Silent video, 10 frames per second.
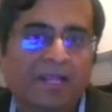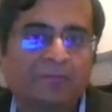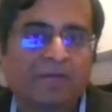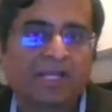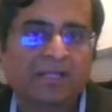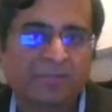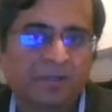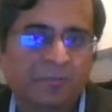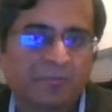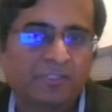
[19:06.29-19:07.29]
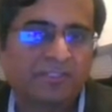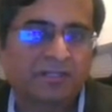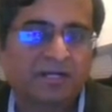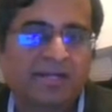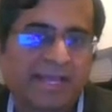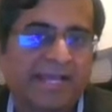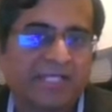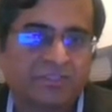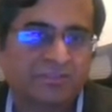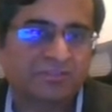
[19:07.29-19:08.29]
And by coming up with the right
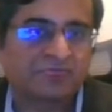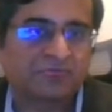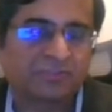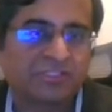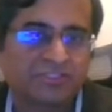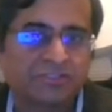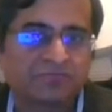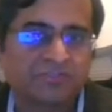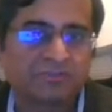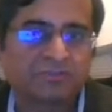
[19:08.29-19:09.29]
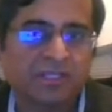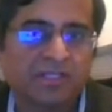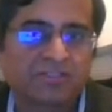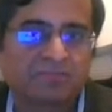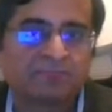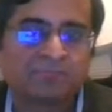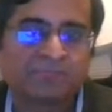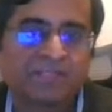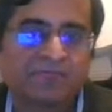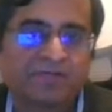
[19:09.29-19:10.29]
actions for each individual case,
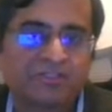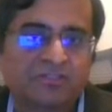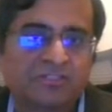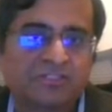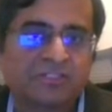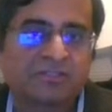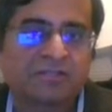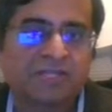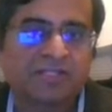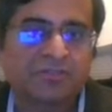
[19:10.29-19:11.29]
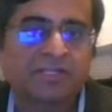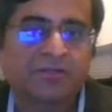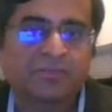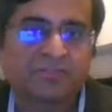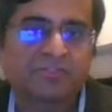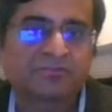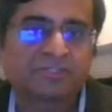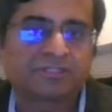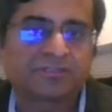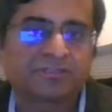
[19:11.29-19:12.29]
they've actually seen a 28%
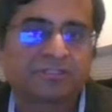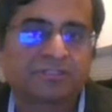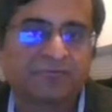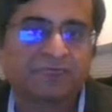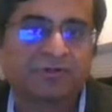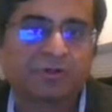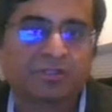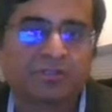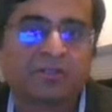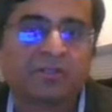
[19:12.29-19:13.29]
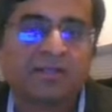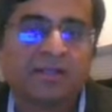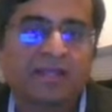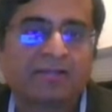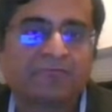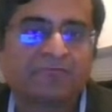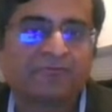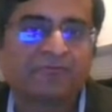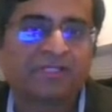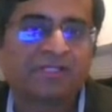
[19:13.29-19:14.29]
reduction in their deferred oil and a
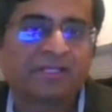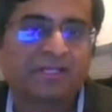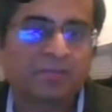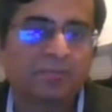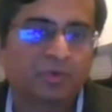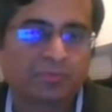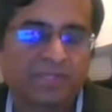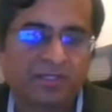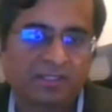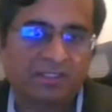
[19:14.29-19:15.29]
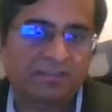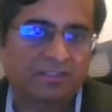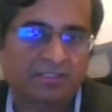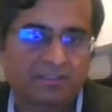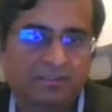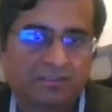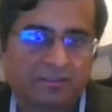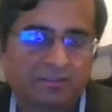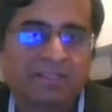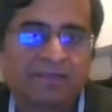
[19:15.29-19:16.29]
15-day improvement in their
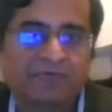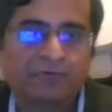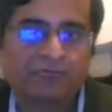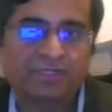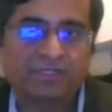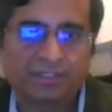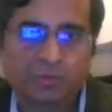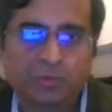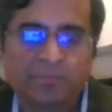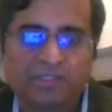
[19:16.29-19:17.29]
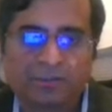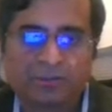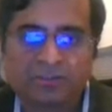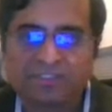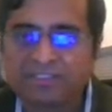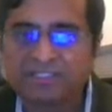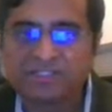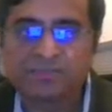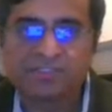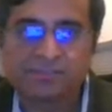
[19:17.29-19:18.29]
run life of their equipment on the
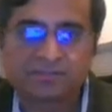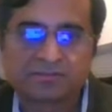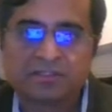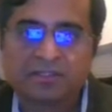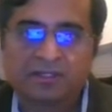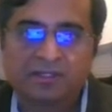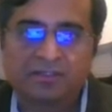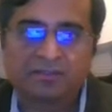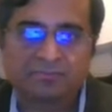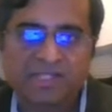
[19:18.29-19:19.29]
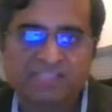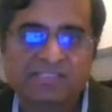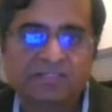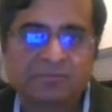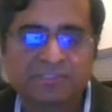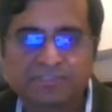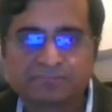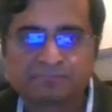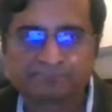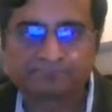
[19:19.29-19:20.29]
ESPs. Next slide,
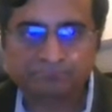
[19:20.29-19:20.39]
please.